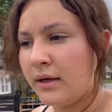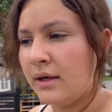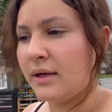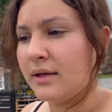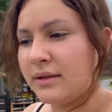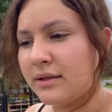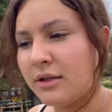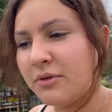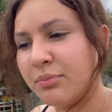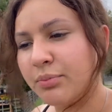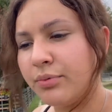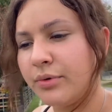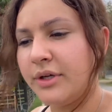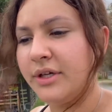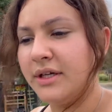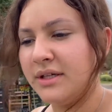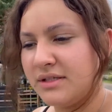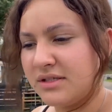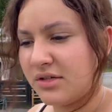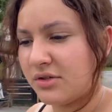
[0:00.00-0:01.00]
The
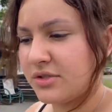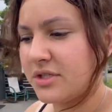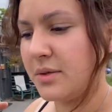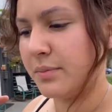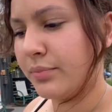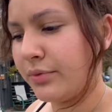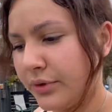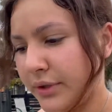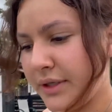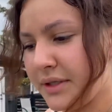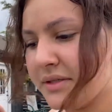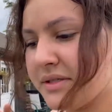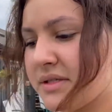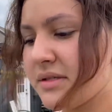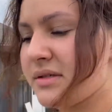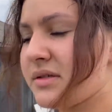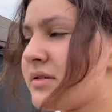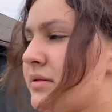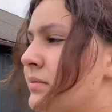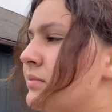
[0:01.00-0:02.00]
breeze, there's a
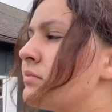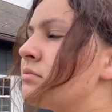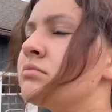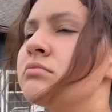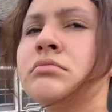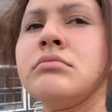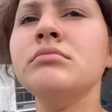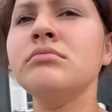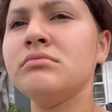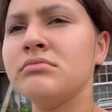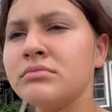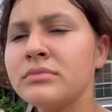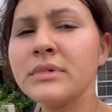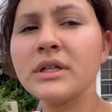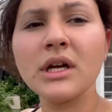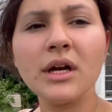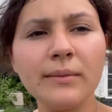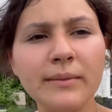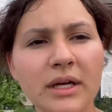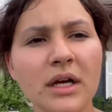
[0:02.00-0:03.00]
breeze
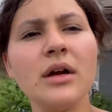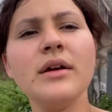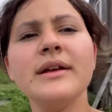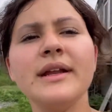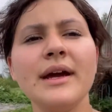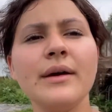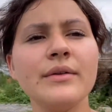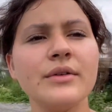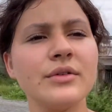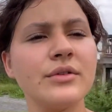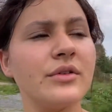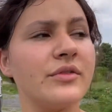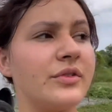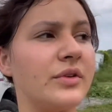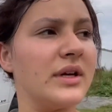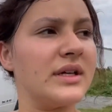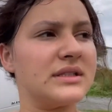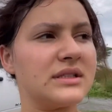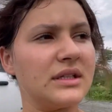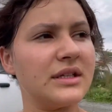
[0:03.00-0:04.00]
coming on now. I don't know if you
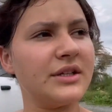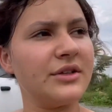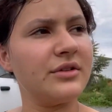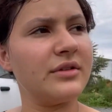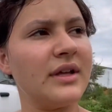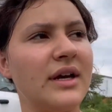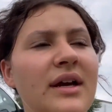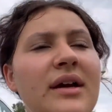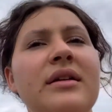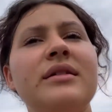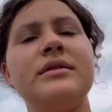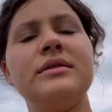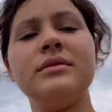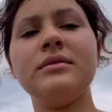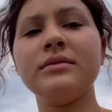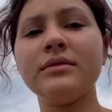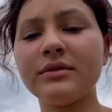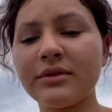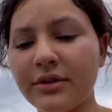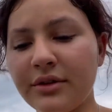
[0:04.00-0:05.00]
guys can hear that.
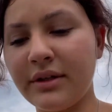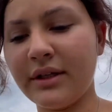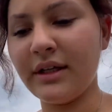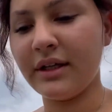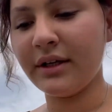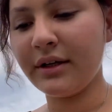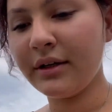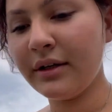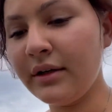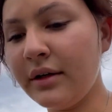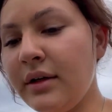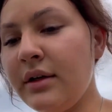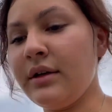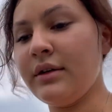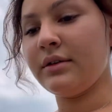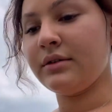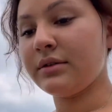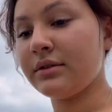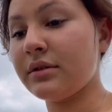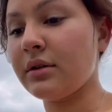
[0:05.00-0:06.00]
They're here.
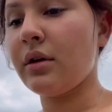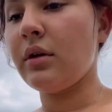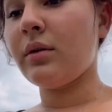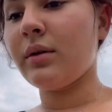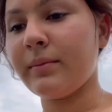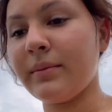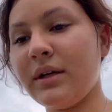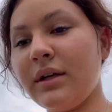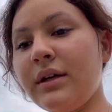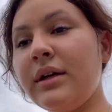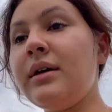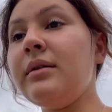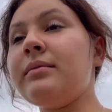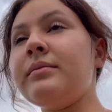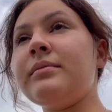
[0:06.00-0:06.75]
So I'm gonna go.